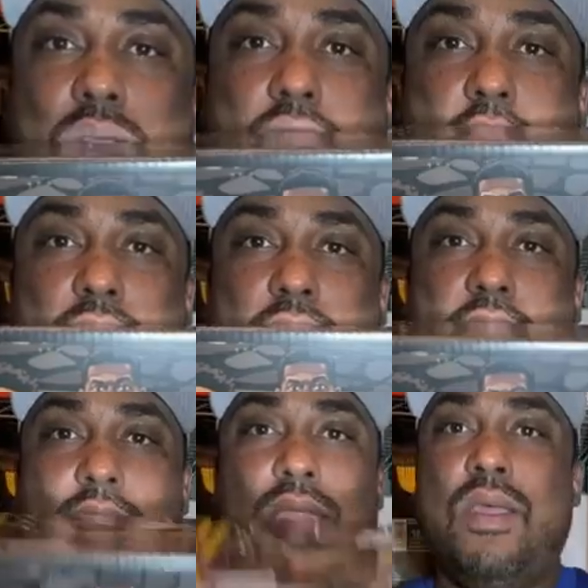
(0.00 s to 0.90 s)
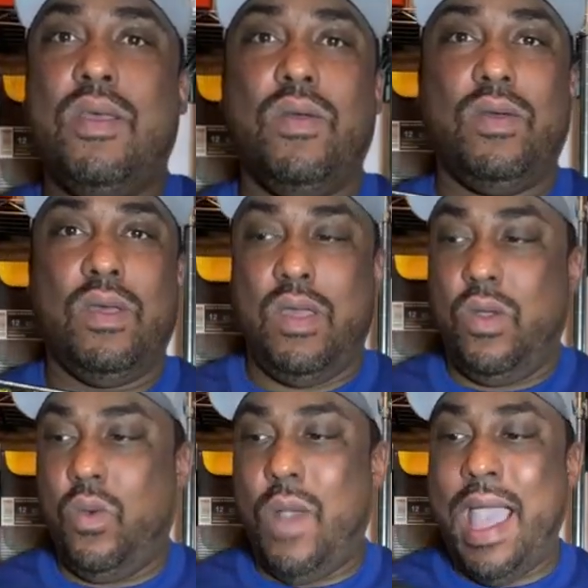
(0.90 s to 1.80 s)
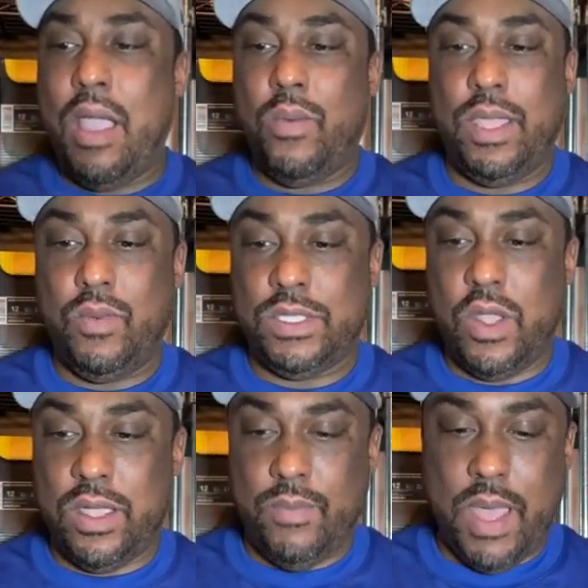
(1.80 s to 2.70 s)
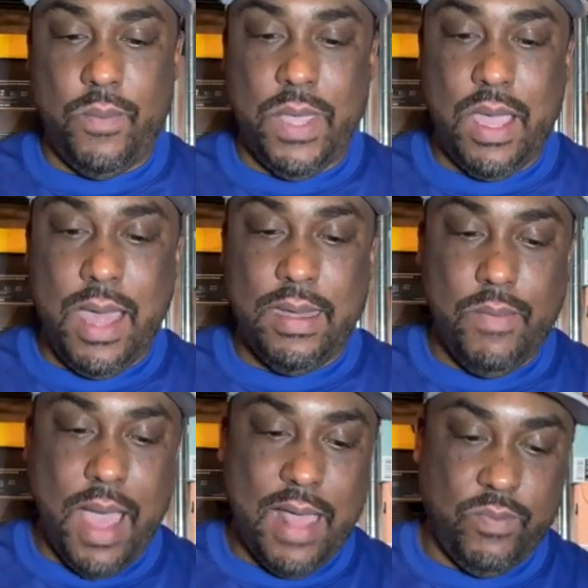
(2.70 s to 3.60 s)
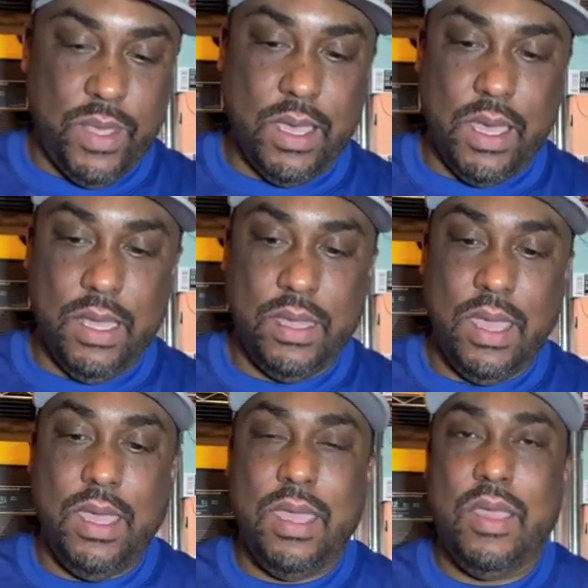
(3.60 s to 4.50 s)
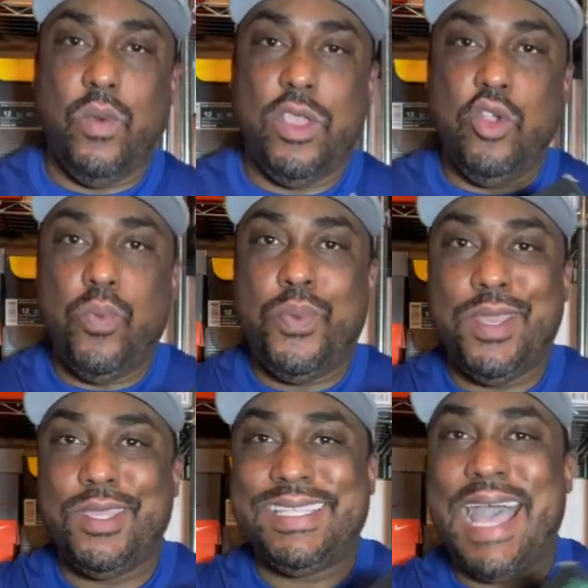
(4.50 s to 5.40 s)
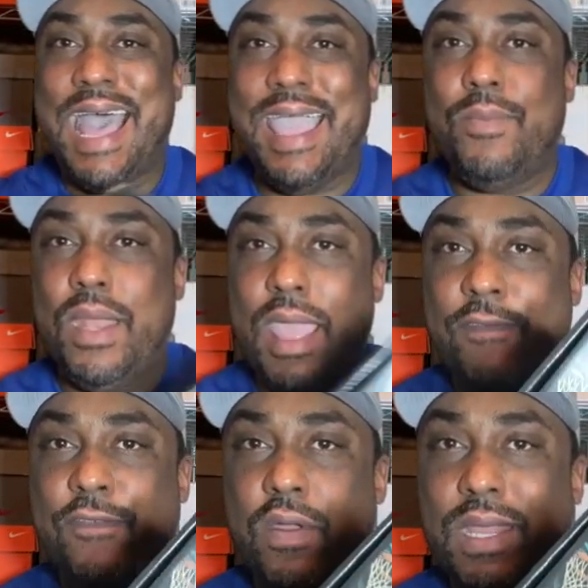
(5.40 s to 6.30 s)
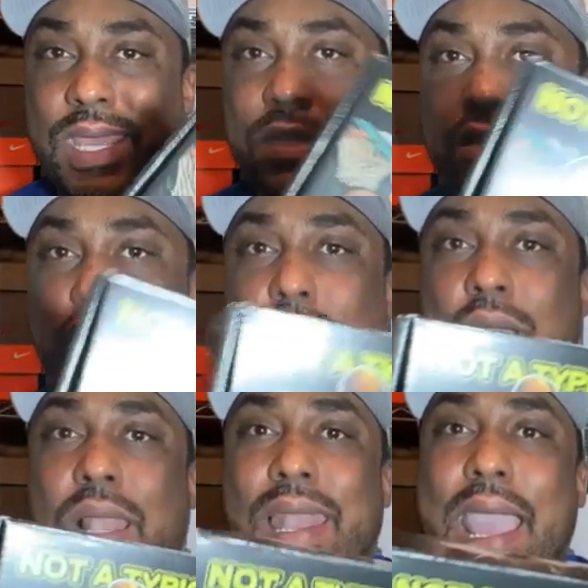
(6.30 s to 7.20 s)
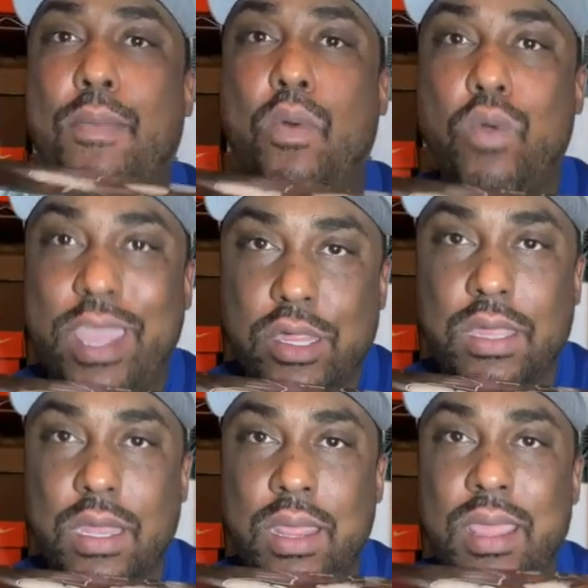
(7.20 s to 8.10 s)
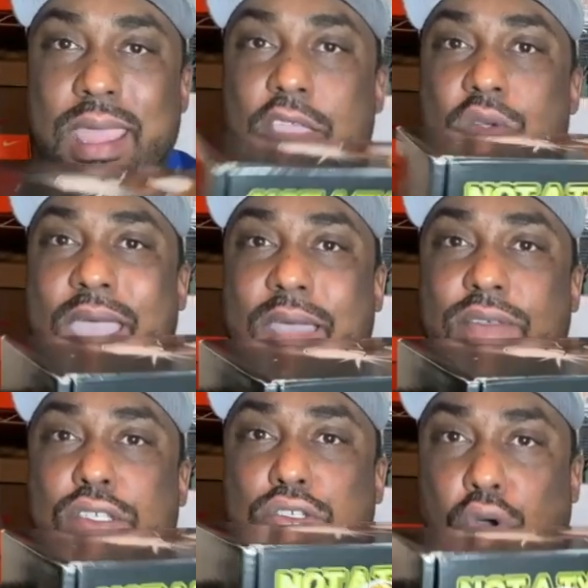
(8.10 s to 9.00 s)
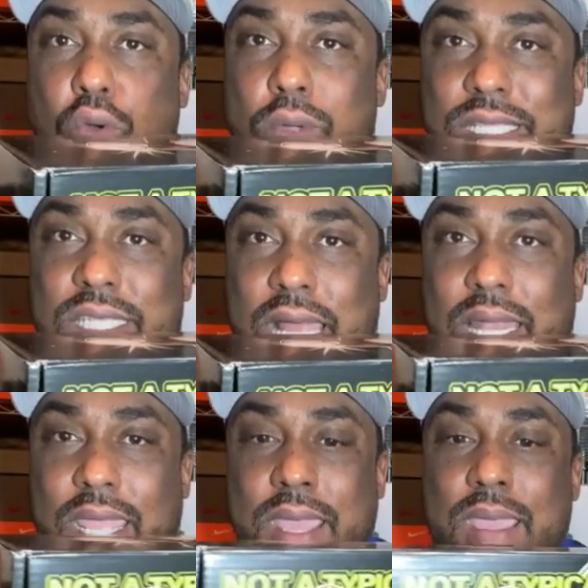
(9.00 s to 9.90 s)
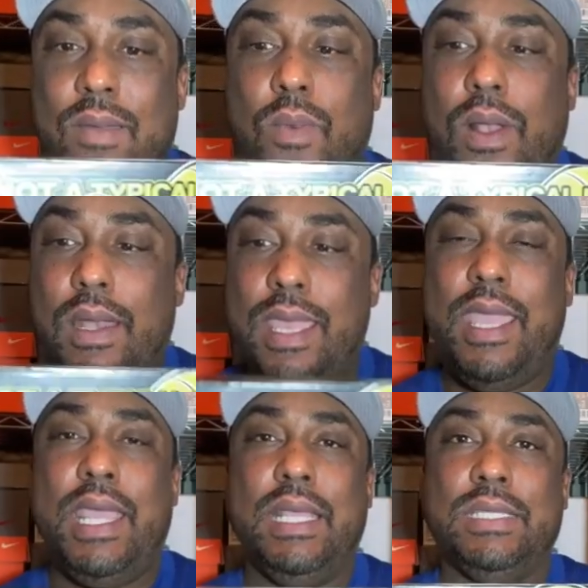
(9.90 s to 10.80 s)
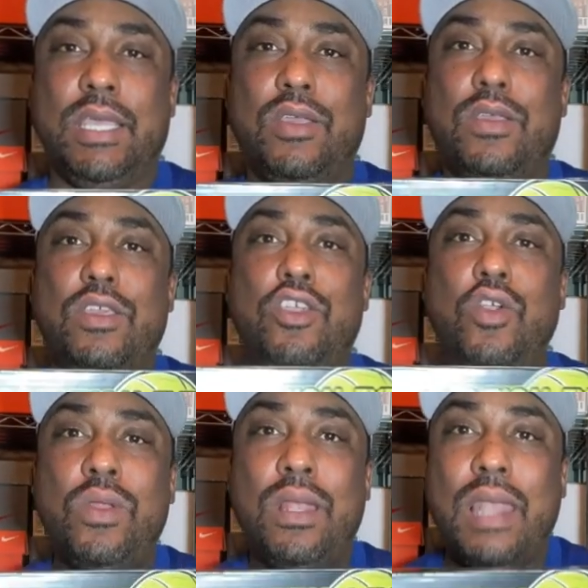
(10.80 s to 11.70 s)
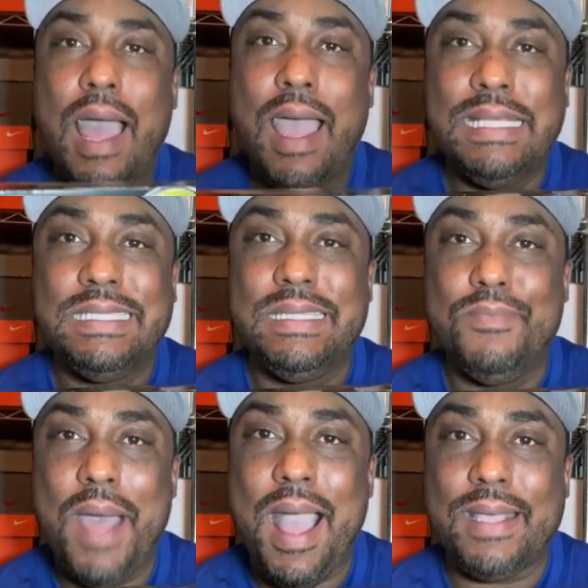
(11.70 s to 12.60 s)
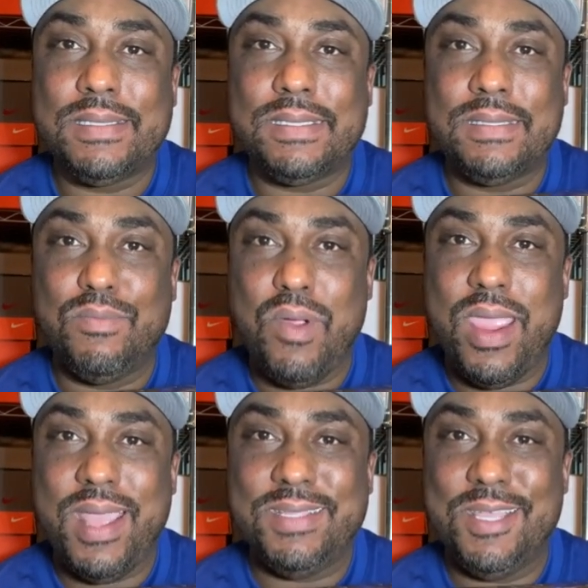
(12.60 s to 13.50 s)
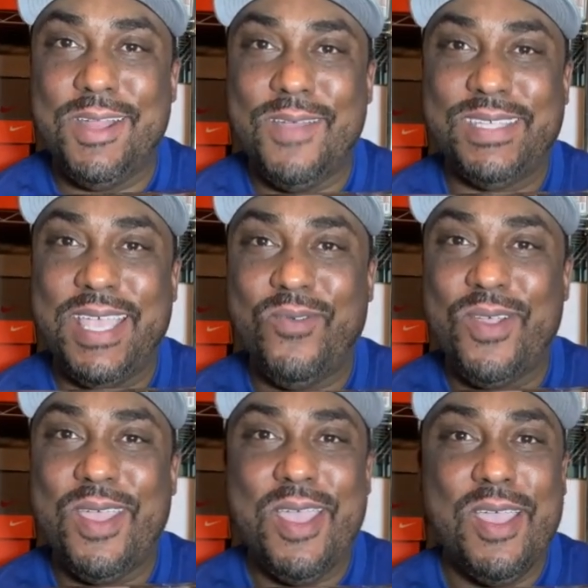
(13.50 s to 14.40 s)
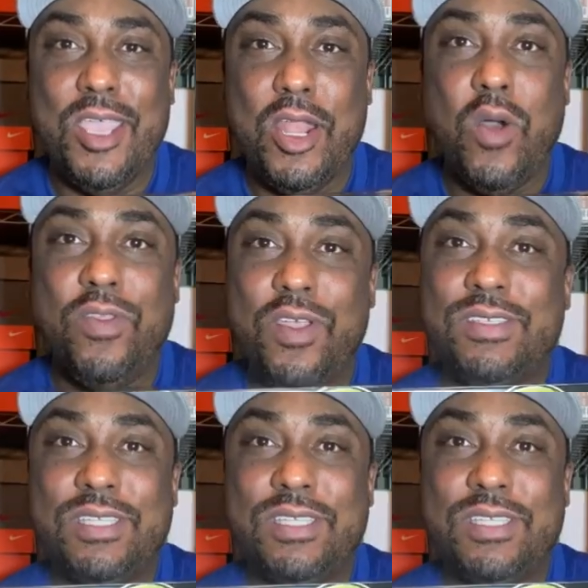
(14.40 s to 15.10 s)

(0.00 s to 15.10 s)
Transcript: So again, why are we're talking about beyond the box? Because when you put time and effort into a collaboration and you have storytelling, please utilize the box brands. You know what I'm saying? There's